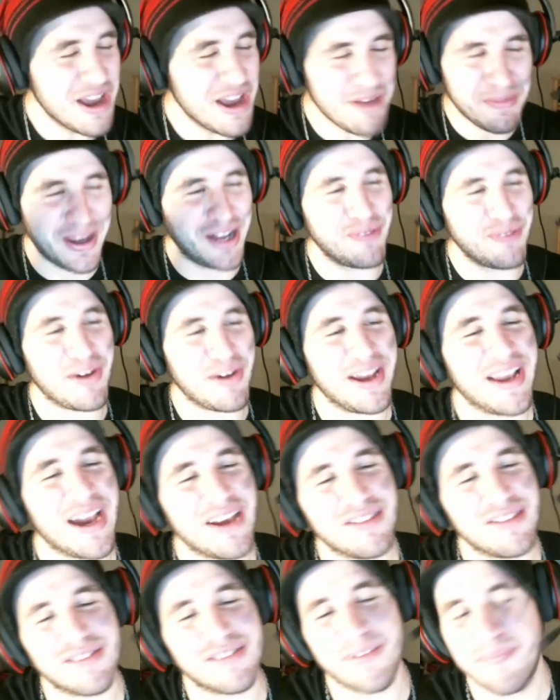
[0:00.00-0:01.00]
But anyway,
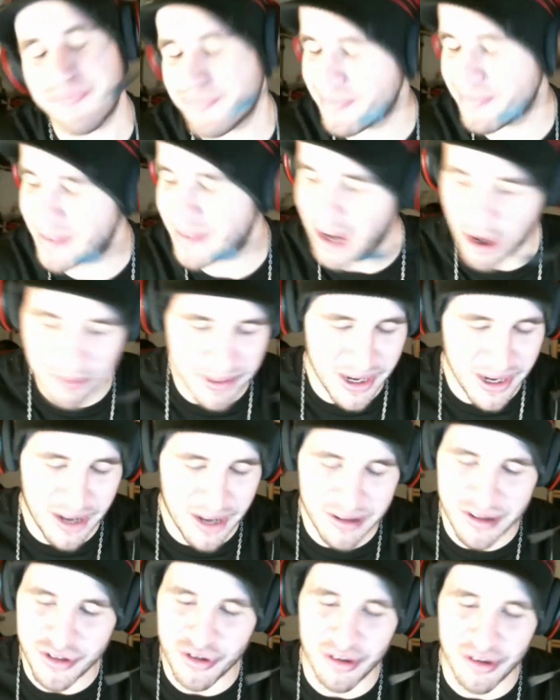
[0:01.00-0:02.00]
guys, I hope you
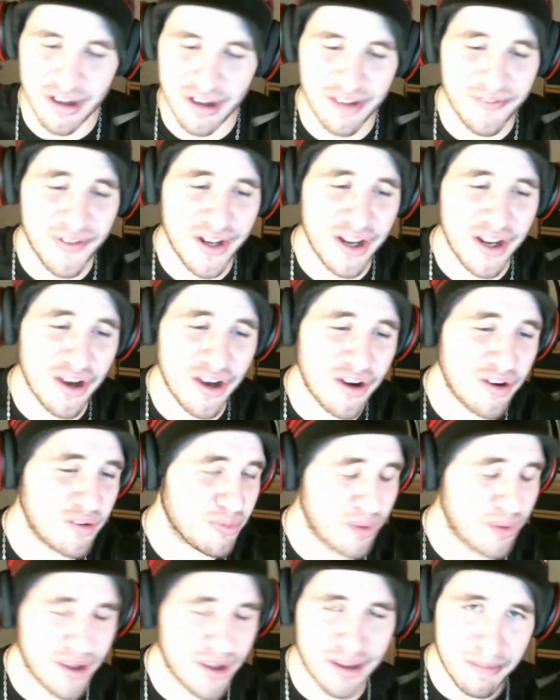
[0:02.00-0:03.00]
guys enjoyed this video.
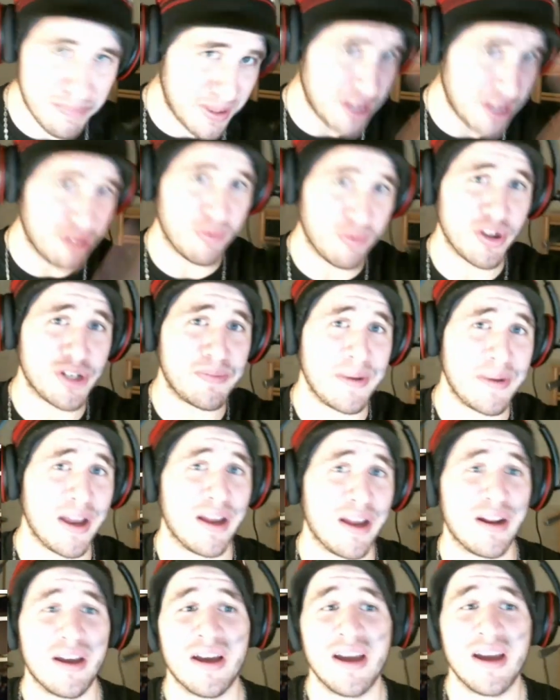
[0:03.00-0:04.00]
Rest in peace, Rich
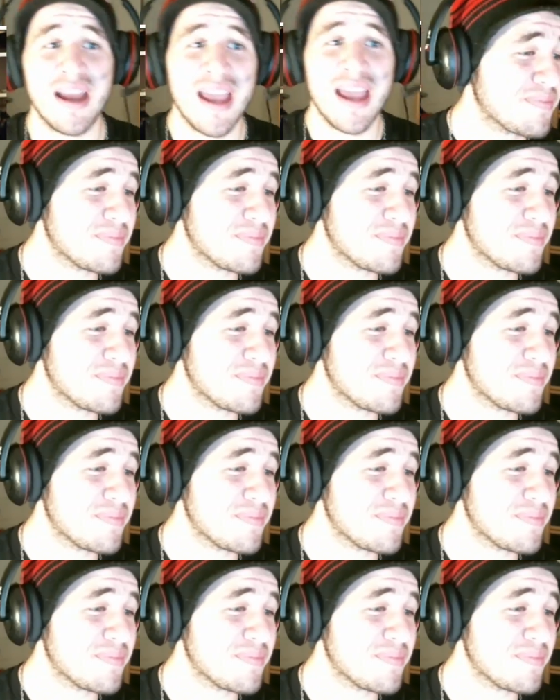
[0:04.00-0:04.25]
Piana.